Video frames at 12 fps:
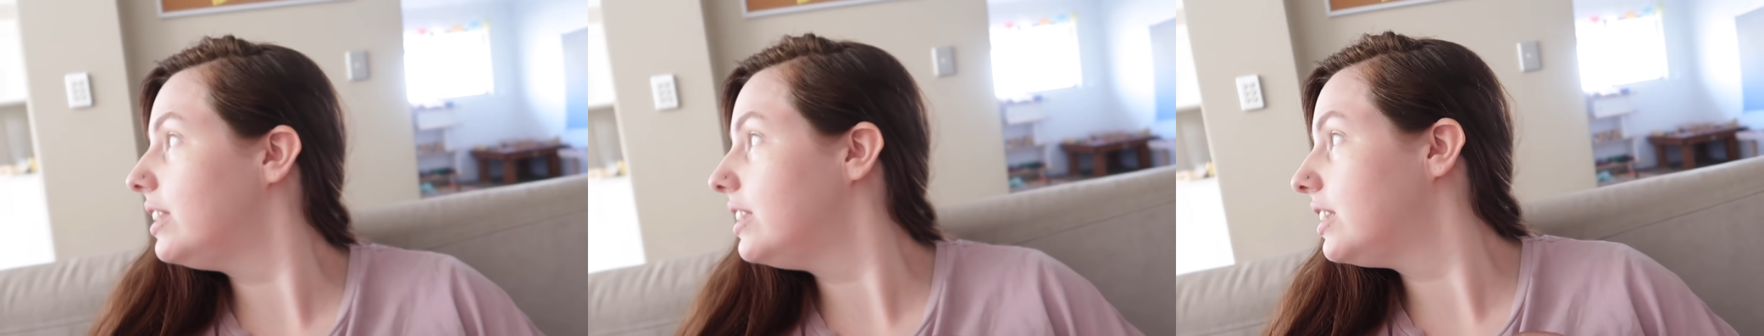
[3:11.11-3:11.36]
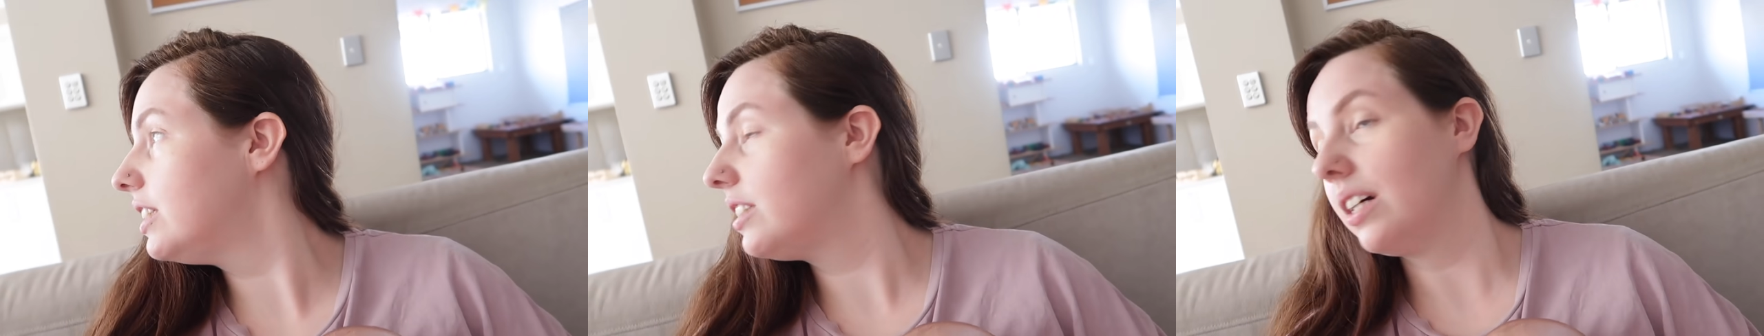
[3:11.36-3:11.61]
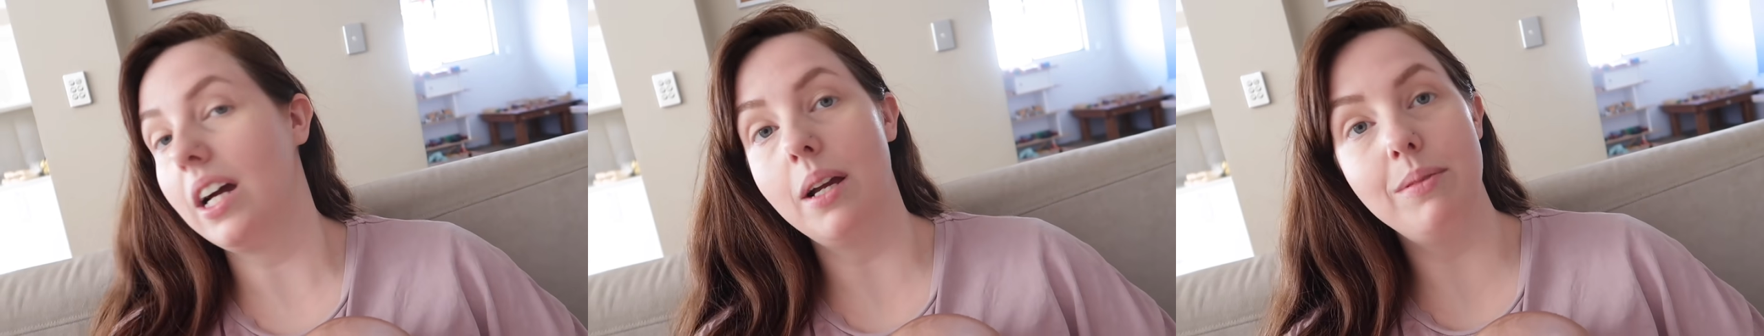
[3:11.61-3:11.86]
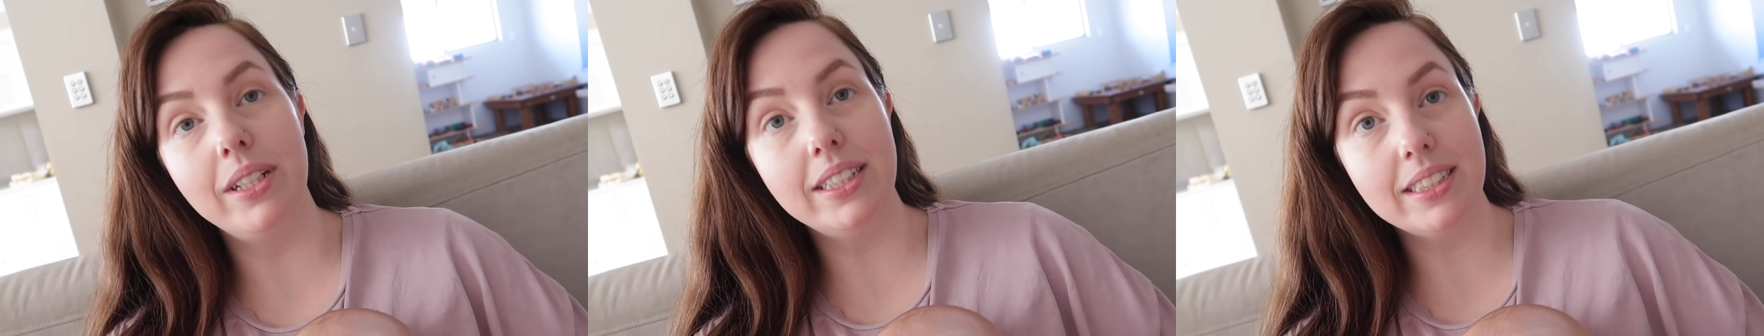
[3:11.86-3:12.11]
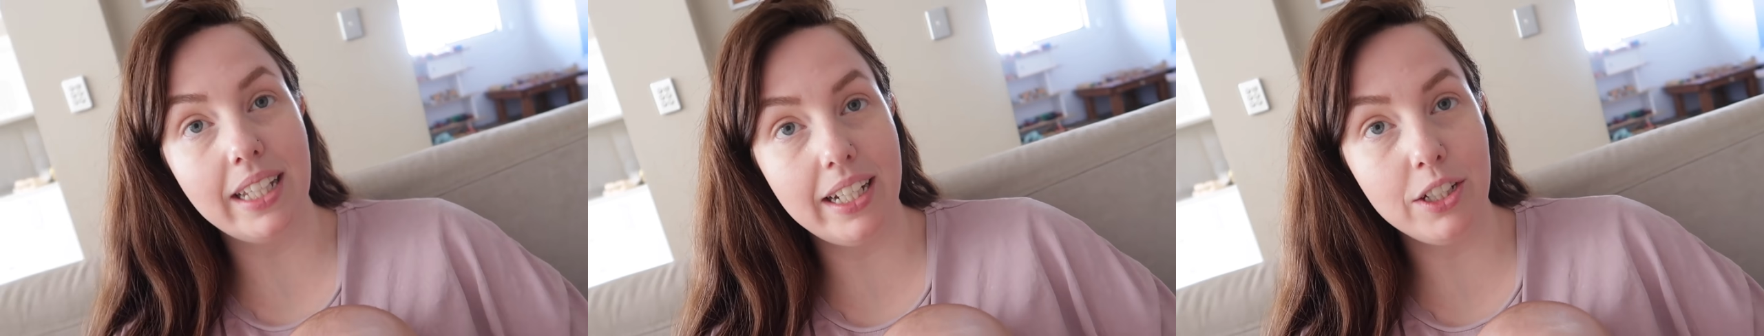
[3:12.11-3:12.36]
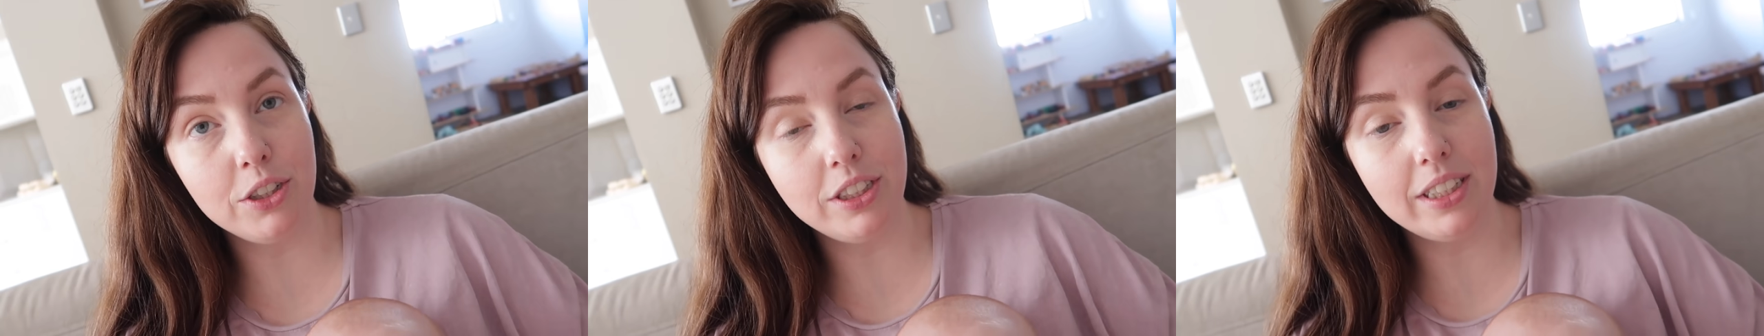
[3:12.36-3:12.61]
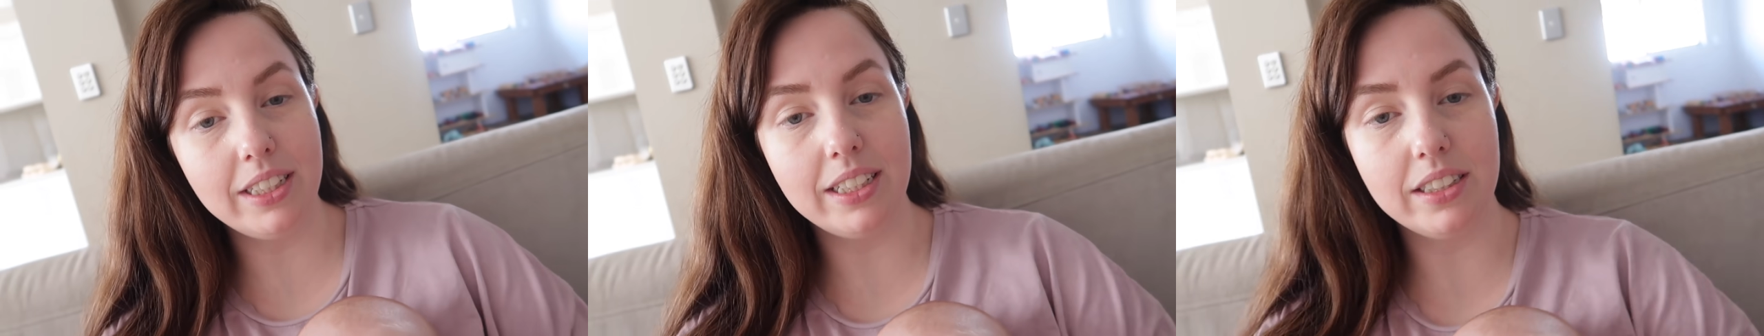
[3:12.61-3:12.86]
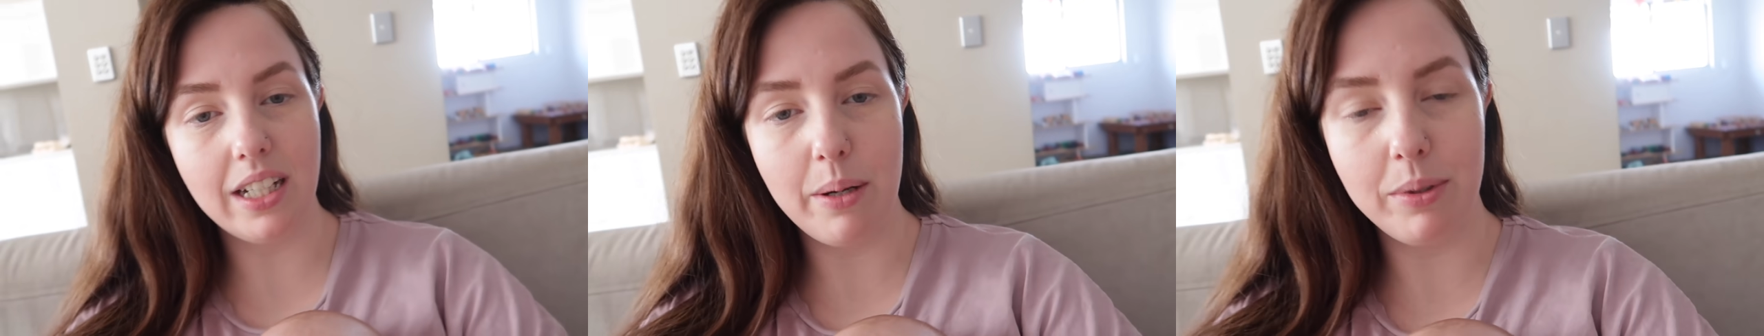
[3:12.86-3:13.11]
It's the time. It is getting close to dinner
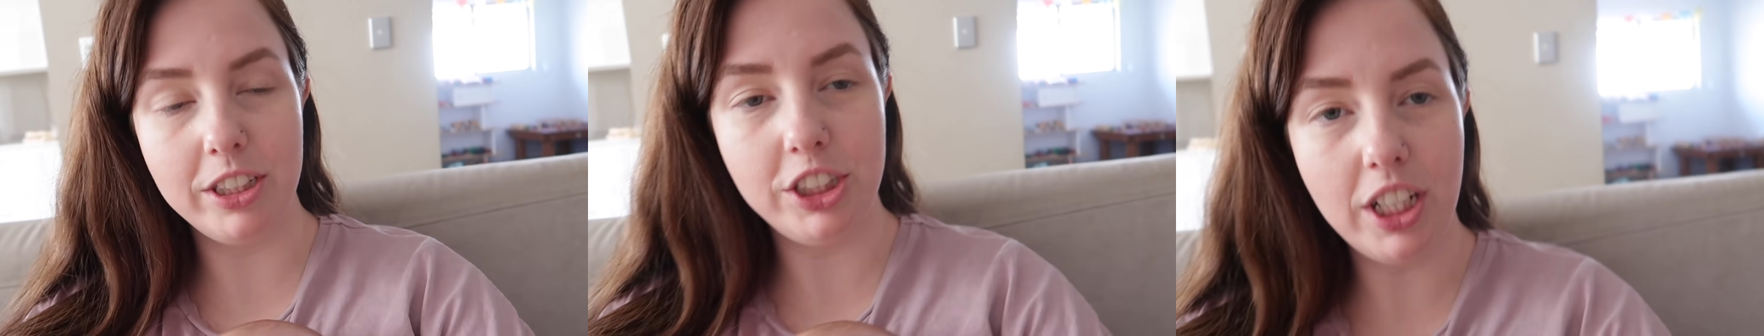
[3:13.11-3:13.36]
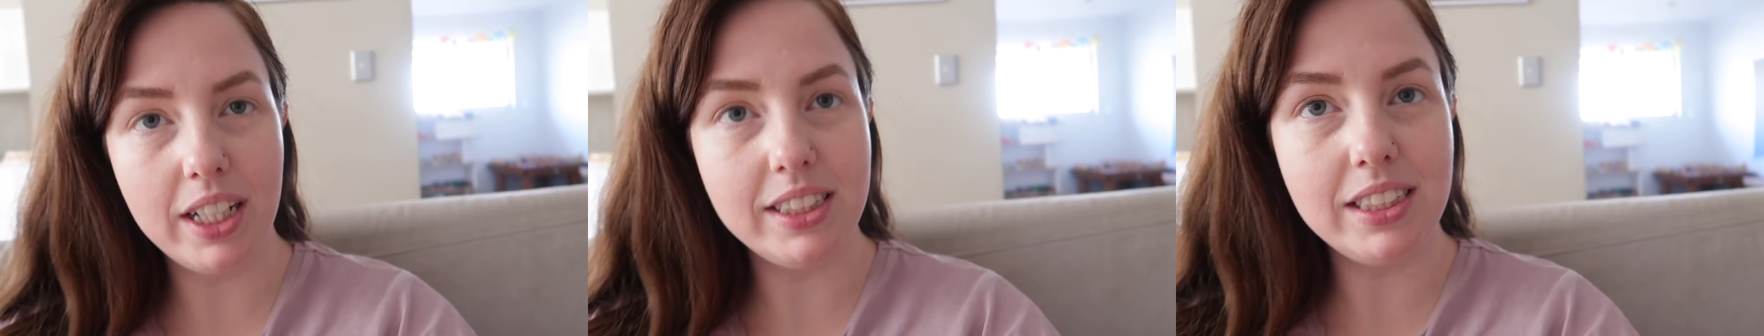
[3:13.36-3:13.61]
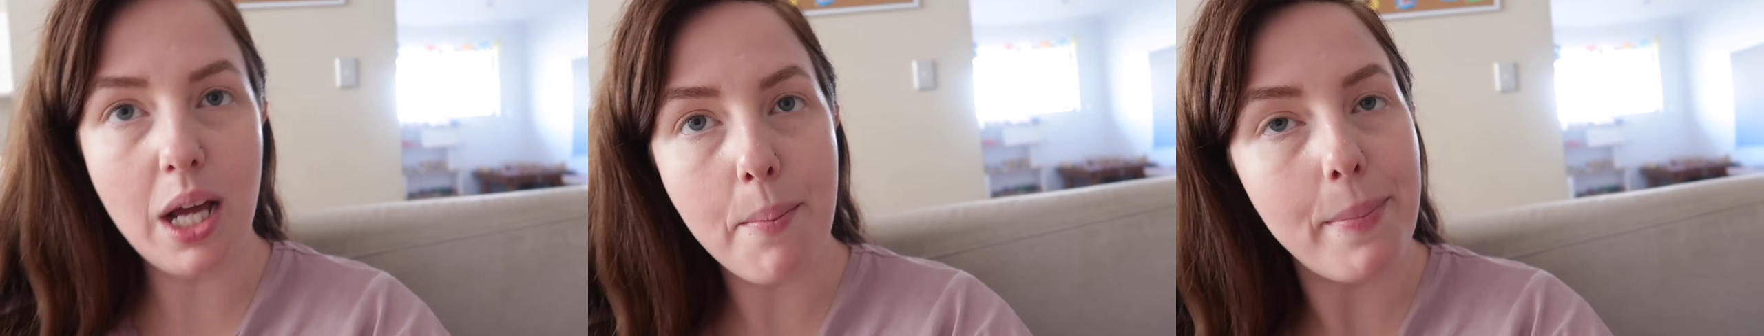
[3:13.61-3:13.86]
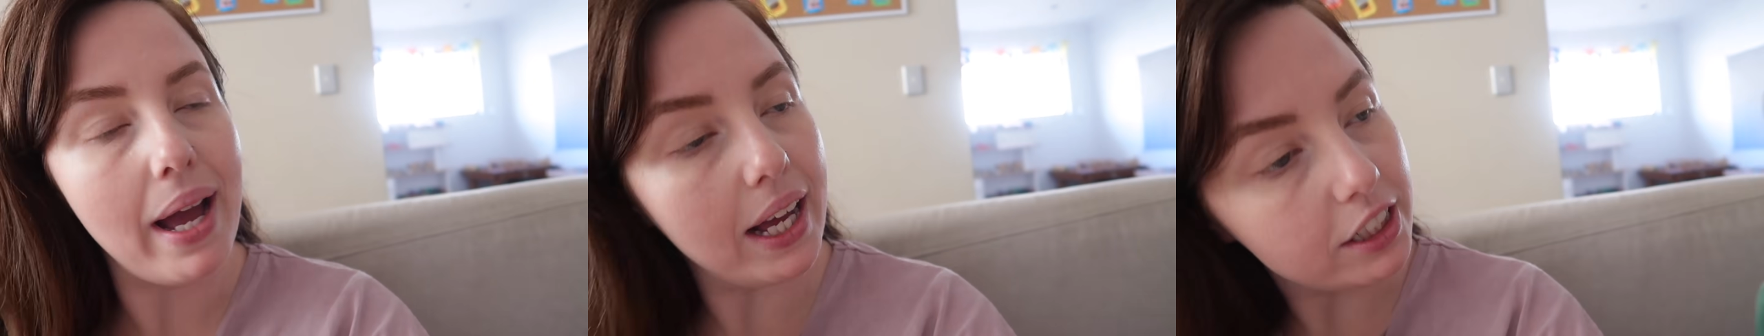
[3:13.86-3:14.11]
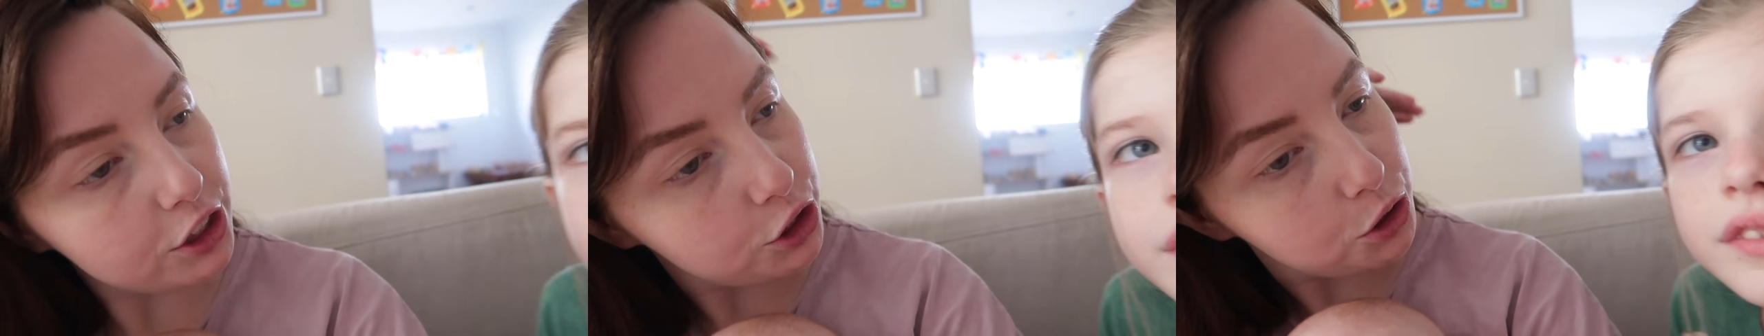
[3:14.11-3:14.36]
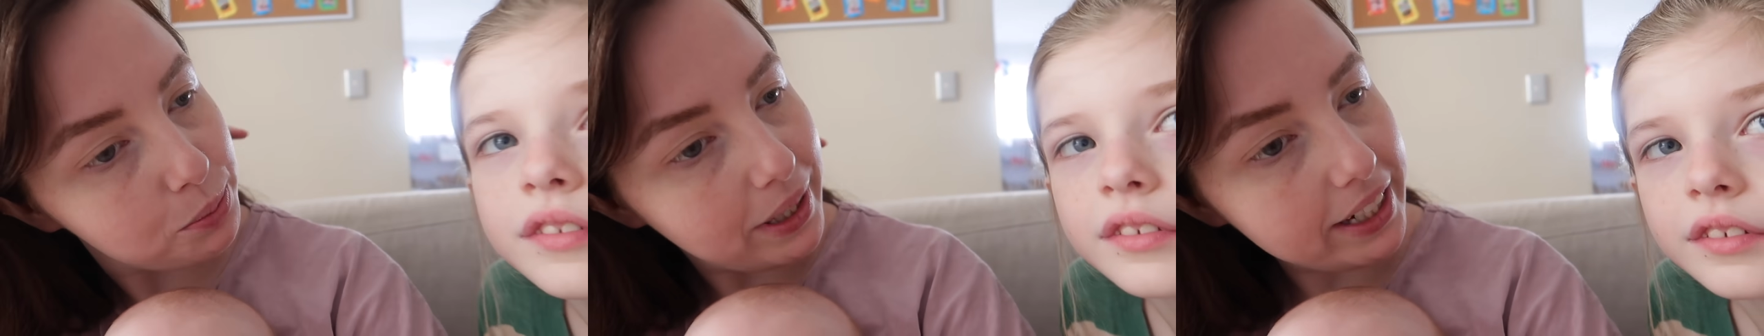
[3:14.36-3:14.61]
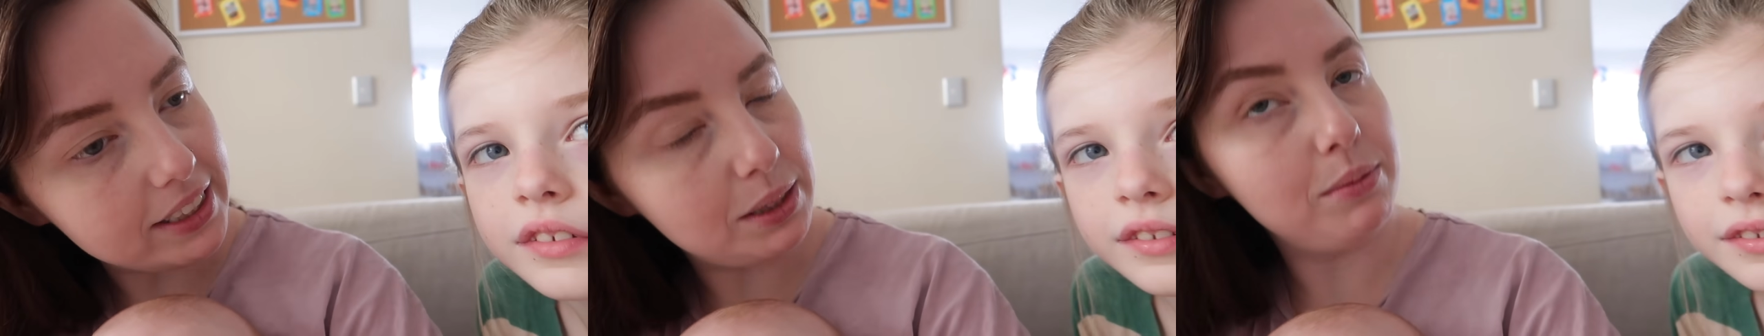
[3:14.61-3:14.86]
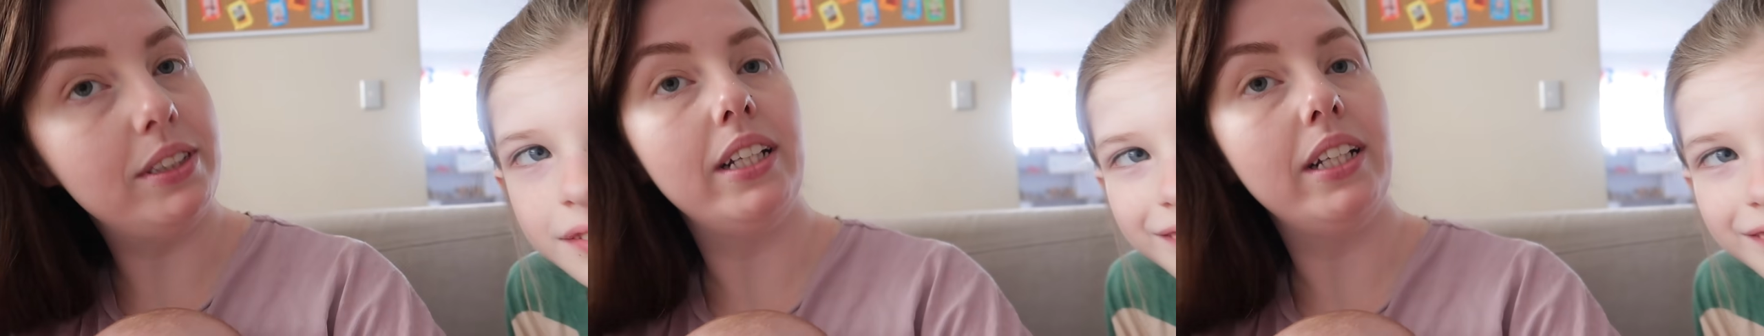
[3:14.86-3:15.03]
time. We're just about to make some